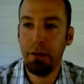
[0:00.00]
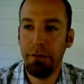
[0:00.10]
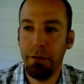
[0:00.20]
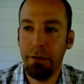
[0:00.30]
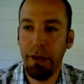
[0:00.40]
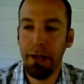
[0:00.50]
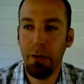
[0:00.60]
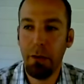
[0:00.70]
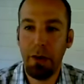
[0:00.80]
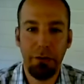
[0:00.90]
if there's any
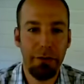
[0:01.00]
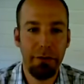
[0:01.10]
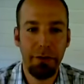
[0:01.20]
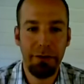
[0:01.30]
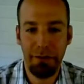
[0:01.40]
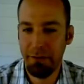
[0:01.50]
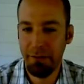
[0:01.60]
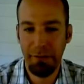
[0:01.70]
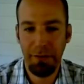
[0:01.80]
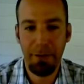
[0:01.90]
questions, Lisa,
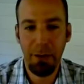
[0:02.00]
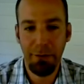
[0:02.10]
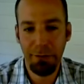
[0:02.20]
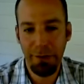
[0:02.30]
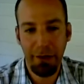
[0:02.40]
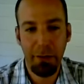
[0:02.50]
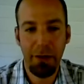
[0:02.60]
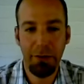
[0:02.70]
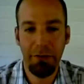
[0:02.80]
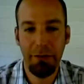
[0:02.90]
just let me know if there's any
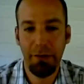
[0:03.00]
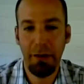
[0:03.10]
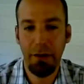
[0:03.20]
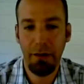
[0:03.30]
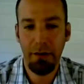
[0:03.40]
questions in the...